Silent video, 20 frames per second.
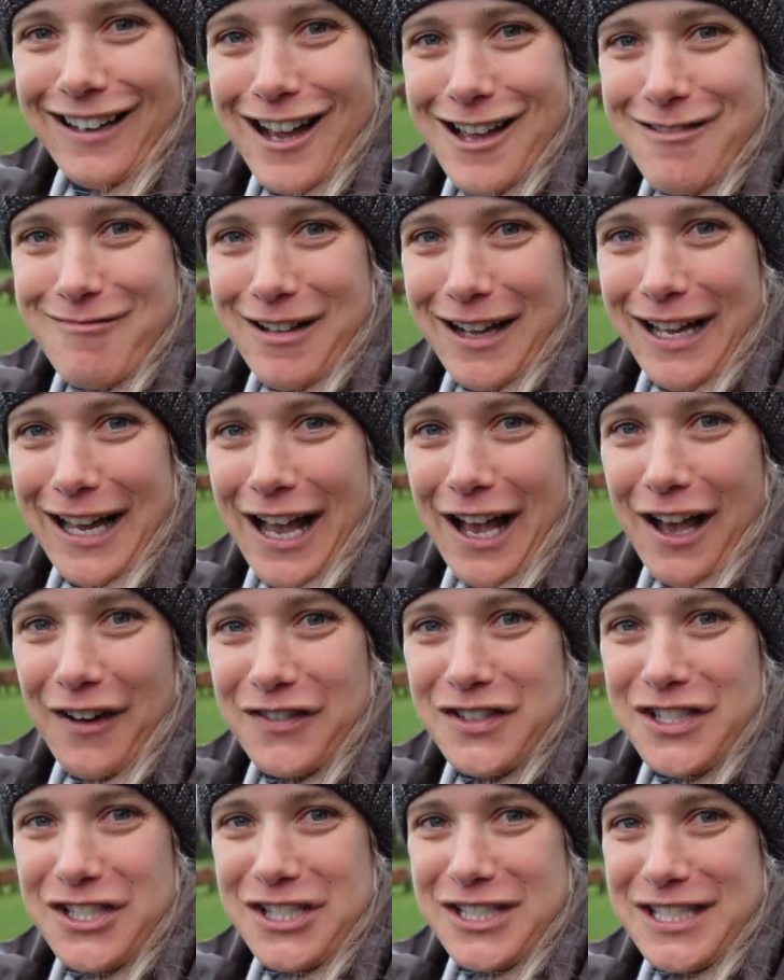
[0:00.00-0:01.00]
I might
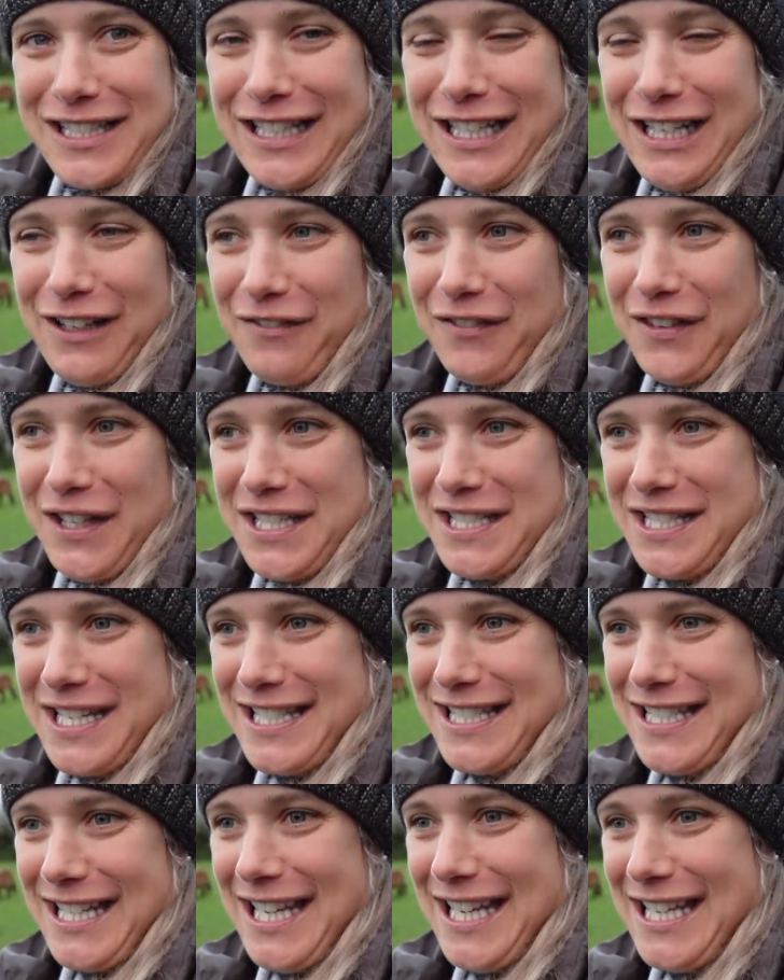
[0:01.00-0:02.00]
have to just leave this
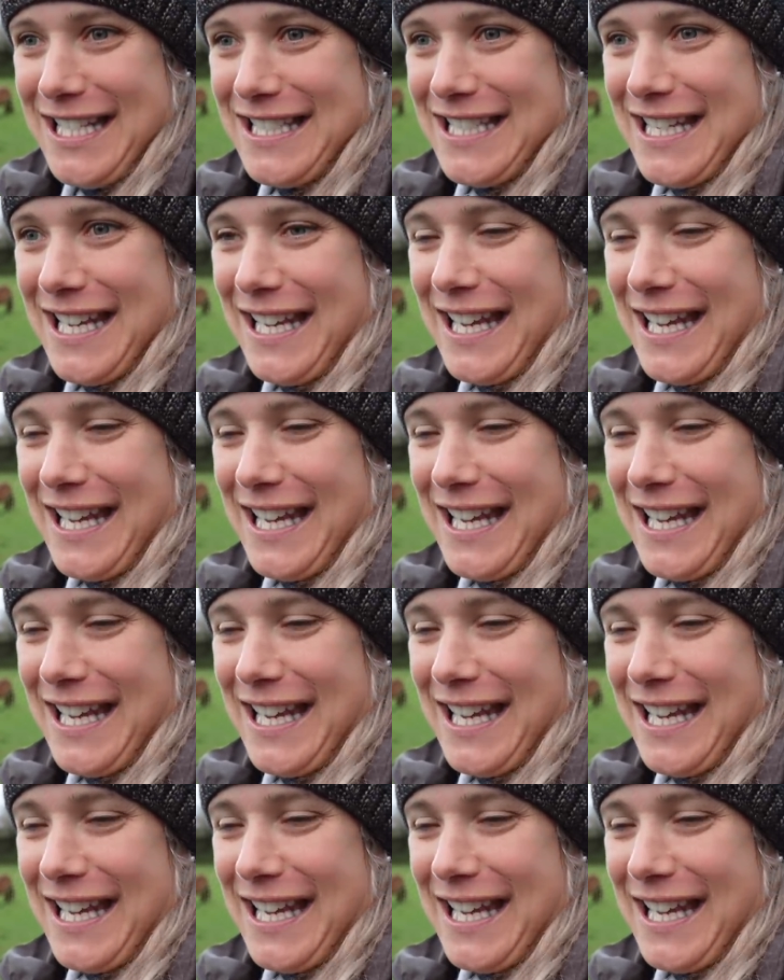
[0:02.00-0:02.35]
as this.